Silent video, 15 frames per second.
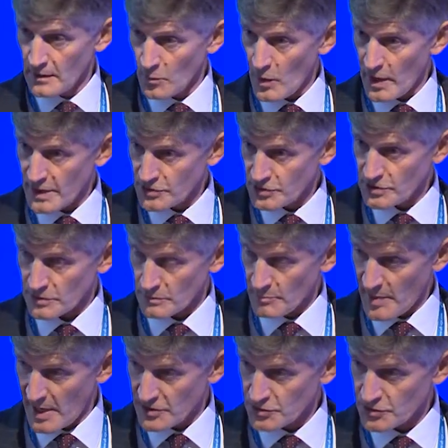Wages and
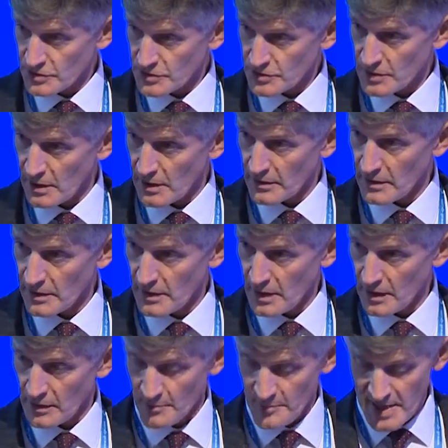pensions are a,
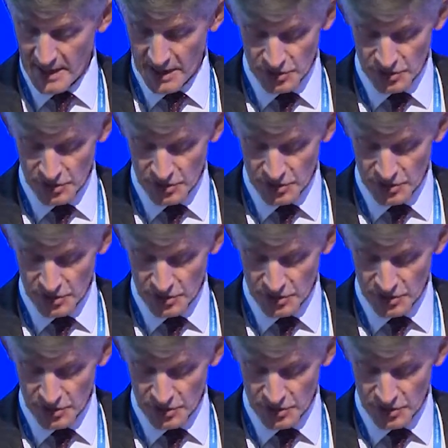are a big